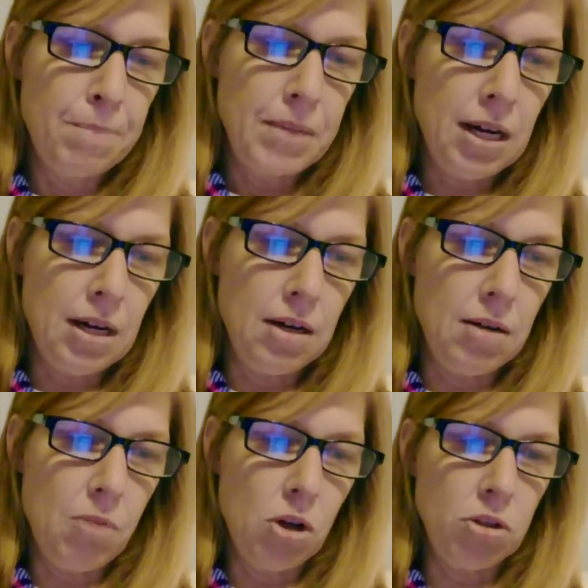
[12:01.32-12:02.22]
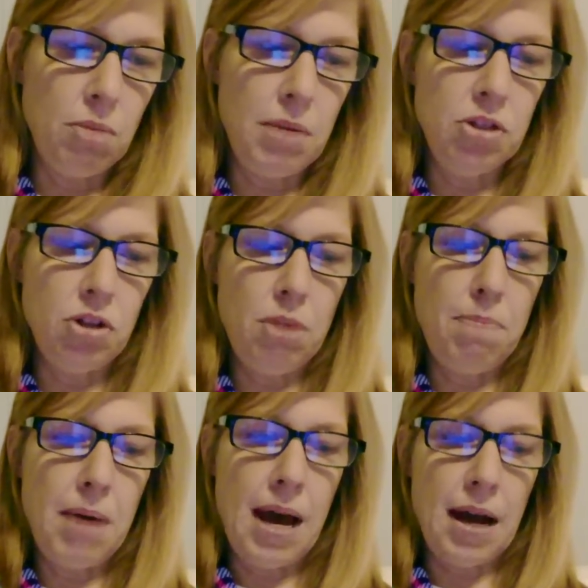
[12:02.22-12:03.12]
Also, make sure you
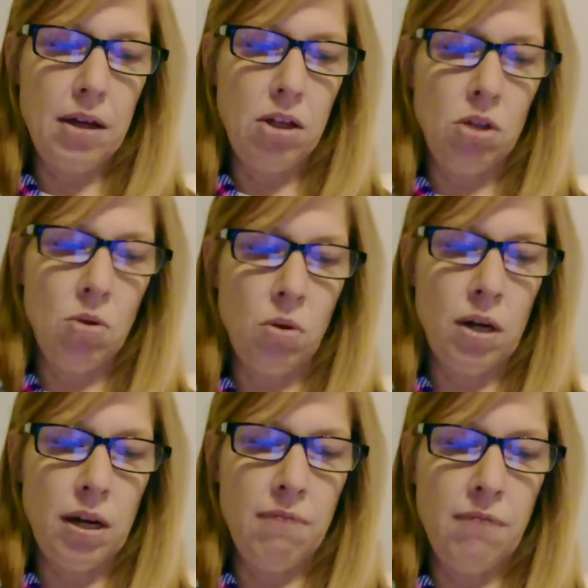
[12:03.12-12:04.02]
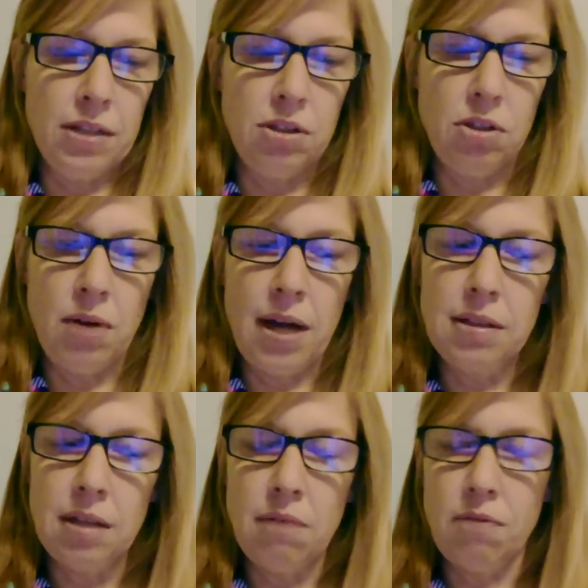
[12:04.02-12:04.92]
pack your advance
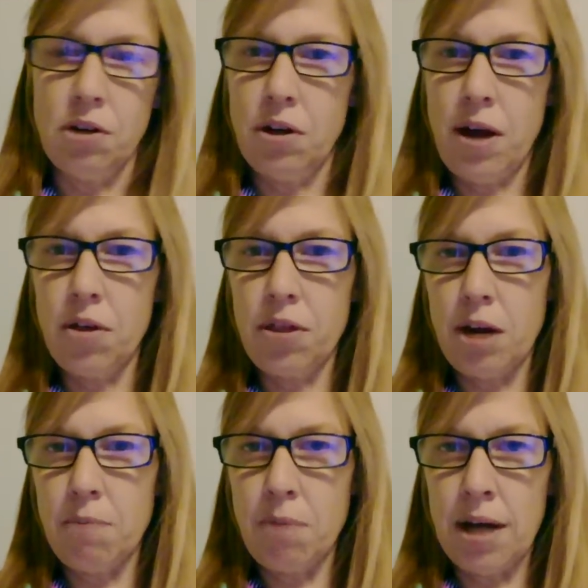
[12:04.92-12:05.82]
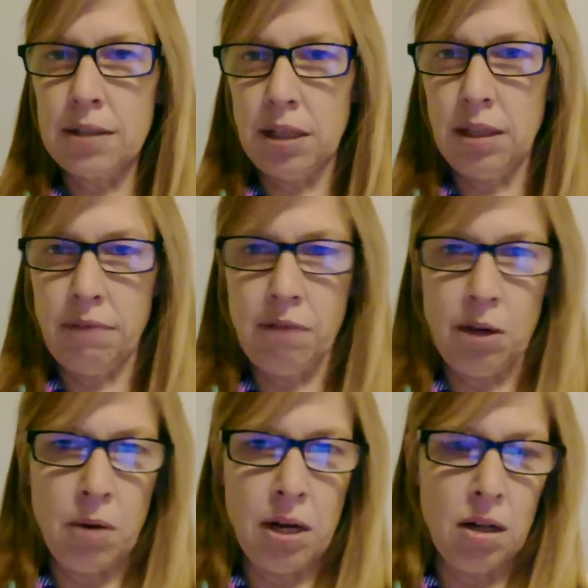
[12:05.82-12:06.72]
directive or your healthcare proxy,
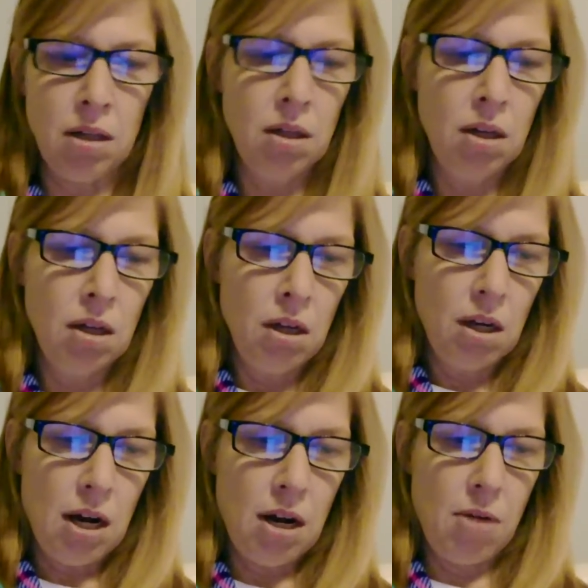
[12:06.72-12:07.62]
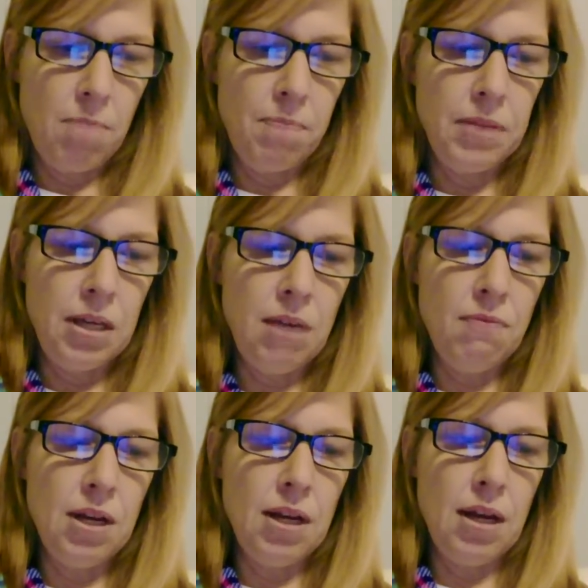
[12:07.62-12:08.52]
living will.
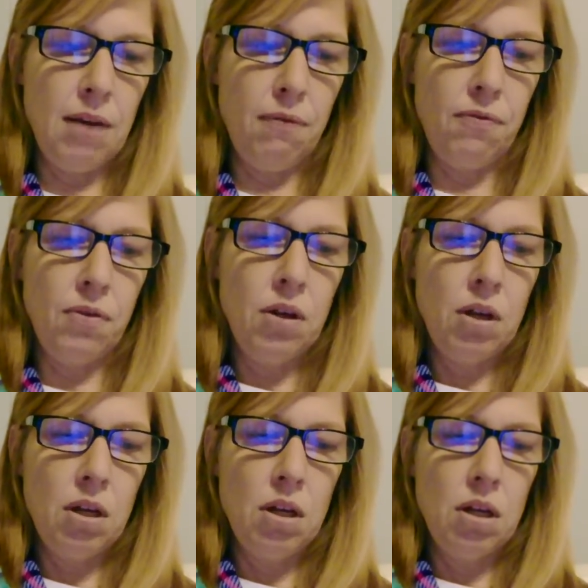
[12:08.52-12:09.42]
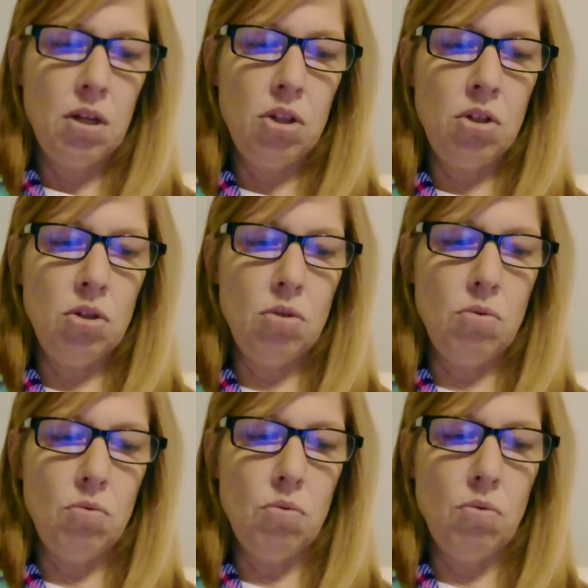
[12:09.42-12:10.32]
Even if
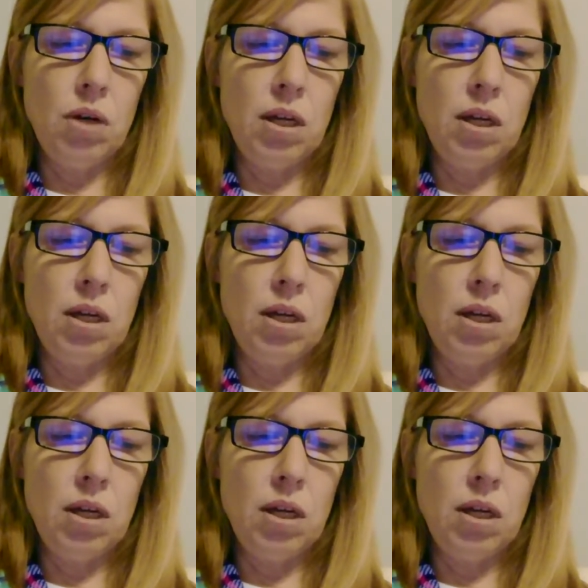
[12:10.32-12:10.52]
you